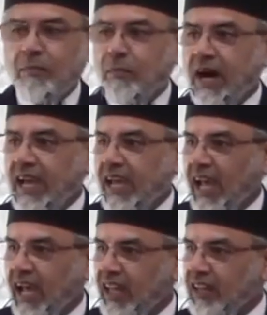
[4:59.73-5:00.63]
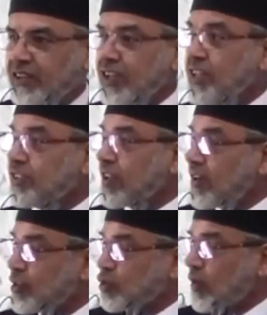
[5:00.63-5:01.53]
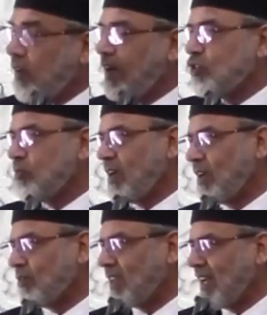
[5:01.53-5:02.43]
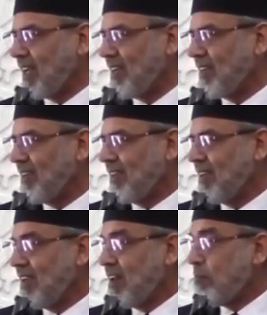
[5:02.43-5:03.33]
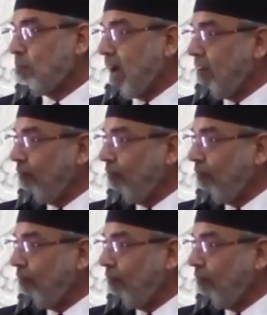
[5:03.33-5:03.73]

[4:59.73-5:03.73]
My health is a risk of Allah subhanahu wa ta'ala. My